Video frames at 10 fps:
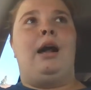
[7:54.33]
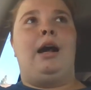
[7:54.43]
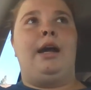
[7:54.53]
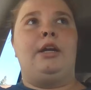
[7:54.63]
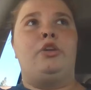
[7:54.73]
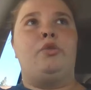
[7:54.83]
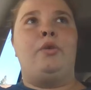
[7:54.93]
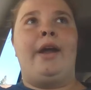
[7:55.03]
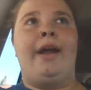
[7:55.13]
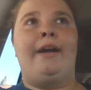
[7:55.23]
I
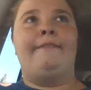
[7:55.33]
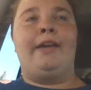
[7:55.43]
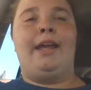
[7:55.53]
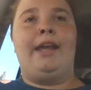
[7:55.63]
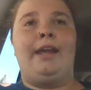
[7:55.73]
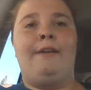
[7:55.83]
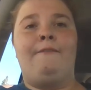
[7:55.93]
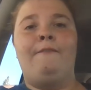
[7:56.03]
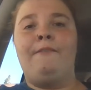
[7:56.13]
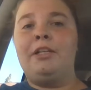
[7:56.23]
do have a
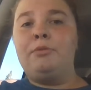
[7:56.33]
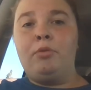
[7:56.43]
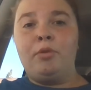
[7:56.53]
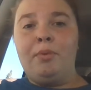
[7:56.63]
Facebook